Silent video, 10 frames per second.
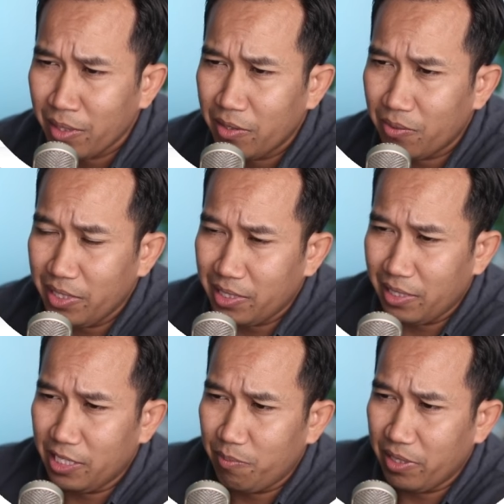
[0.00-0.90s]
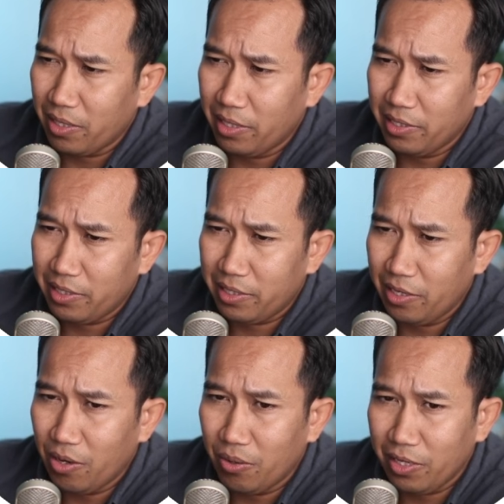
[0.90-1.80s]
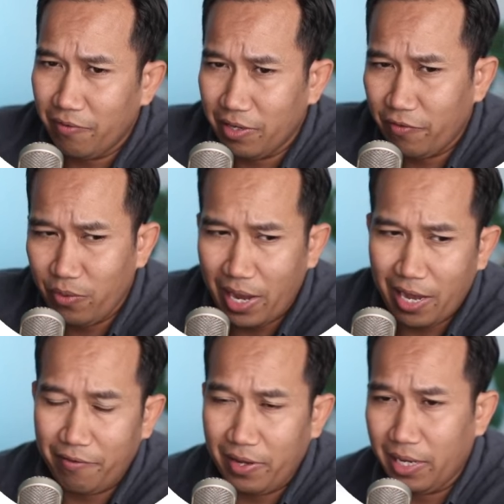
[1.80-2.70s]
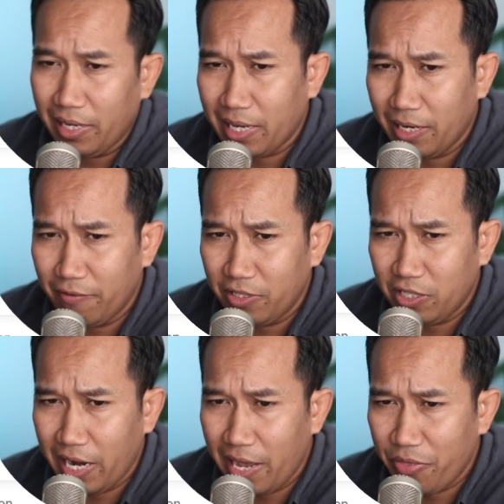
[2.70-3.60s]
The reason is because, you know, even if you have a kind of chat